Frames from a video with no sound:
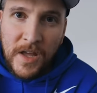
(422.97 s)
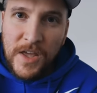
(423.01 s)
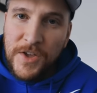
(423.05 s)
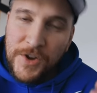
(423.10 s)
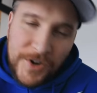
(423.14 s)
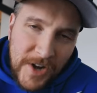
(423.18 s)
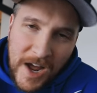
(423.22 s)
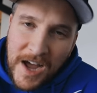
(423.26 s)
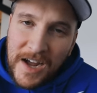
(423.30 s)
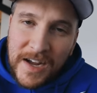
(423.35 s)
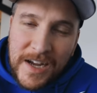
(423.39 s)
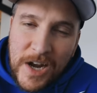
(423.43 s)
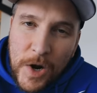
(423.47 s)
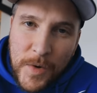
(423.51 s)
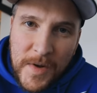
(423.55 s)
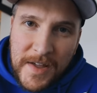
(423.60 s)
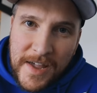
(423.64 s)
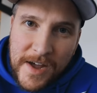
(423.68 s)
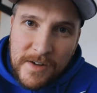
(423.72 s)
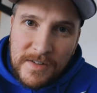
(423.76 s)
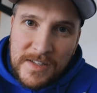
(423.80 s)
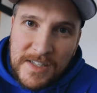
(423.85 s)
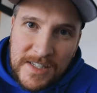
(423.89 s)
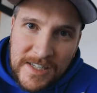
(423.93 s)
You're not
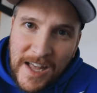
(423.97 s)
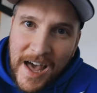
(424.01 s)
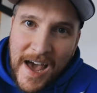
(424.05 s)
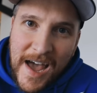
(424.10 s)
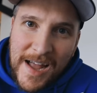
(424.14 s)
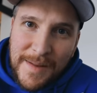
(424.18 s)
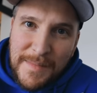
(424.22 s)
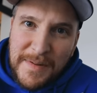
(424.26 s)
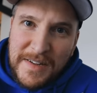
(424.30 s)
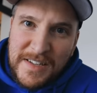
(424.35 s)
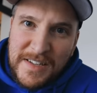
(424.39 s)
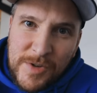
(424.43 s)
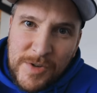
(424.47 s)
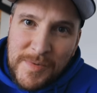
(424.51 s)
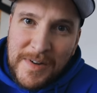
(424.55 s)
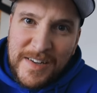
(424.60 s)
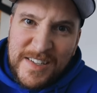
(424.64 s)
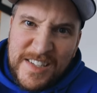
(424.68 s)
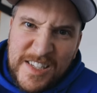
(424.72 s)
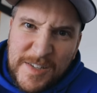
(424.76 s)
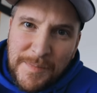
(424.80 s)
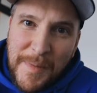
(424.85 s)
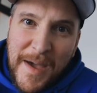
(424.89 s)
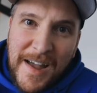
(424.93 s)
going outside you
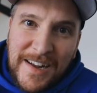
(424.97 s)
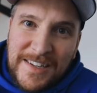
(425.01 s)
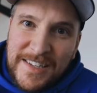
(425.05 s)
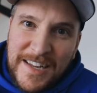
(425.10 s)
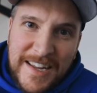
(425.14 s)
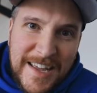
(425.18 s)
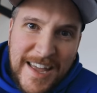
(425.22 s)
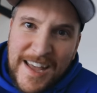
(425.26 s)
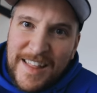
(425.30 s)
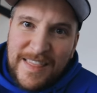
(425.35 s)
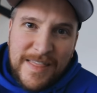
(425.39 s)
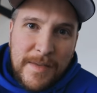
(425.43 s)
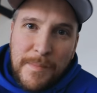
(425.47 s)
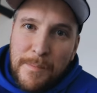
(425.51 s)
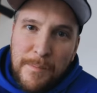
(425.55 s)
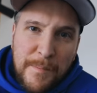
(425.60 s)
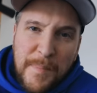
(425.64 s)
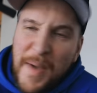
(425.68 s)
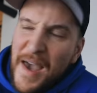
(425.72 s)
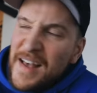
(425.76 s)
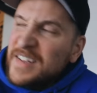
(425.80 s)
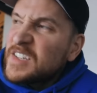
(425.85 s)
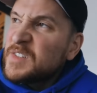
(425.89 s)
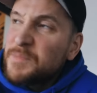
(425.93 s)
expect to get the
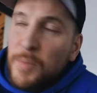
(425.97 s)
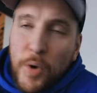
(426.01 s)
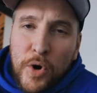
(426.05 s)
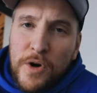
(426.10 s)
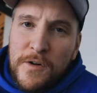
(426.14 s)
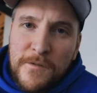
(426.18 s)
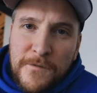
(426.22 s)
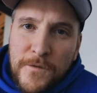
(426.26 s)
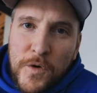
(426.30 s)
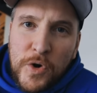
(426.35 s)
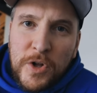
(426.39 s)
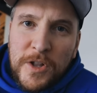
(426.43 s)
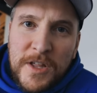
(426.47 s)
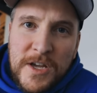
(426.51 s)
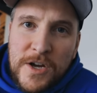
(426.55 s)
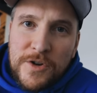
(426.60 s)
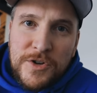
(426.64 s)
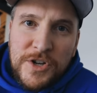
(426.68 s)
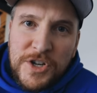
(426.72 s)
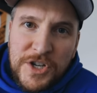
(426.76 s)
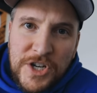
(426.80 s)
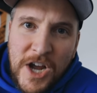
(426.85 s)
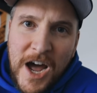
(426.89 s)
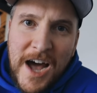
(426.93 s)
best
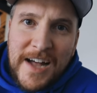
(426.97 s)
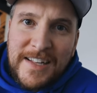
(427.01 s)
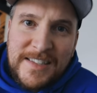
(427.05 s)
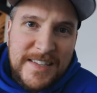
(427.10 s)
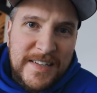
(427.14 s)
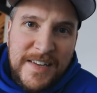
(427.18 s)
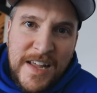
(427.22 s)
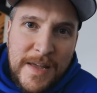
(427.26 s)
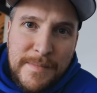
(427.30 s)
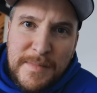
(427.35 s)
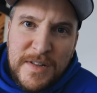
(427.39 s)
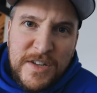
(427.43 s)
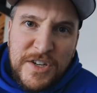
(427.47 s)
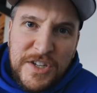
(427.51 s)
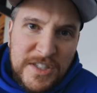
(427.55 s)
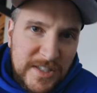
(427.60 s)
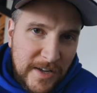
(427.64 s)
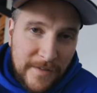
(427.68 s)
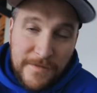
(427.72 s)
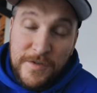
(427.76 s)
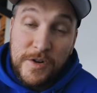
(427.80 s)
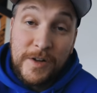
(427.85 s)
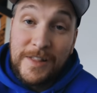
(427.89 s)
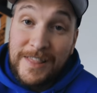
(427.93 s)
portfolio shots and
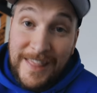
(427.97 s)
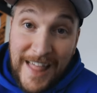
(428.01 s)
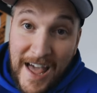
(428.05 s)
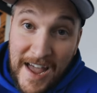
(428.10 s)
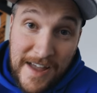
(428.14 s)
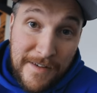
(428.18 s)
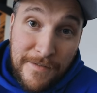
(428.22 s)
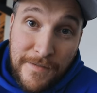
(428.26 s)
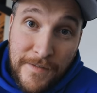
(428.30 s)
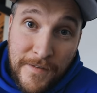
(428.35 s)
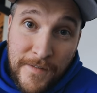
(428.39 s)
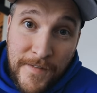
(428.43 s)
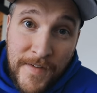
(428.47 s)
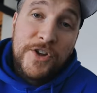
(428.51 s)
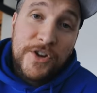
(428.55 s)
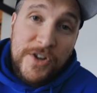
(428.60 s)
images of your life.